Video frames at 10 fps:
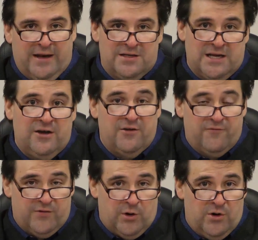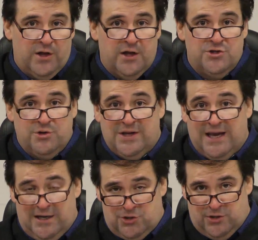That is a deferred
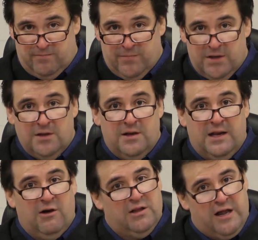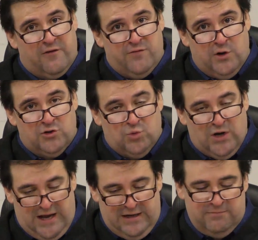adjudication. Now, a lot of folks will
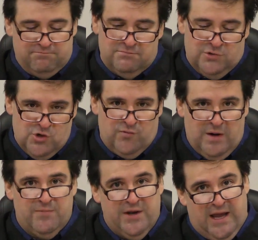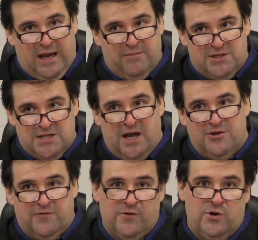kind of goof up the name. It's not
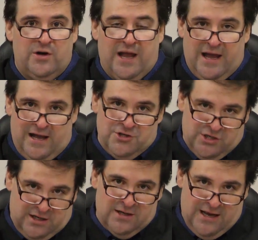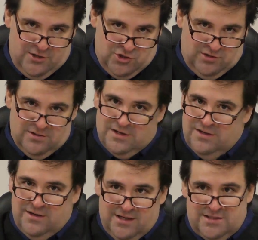deferred adjudication.
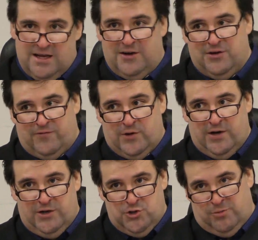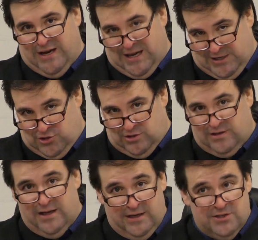It's not deferred
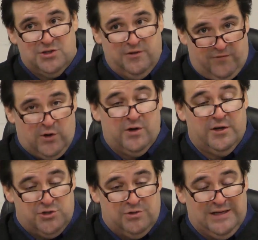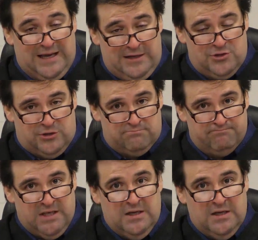adjudication. It is deferred adjudication.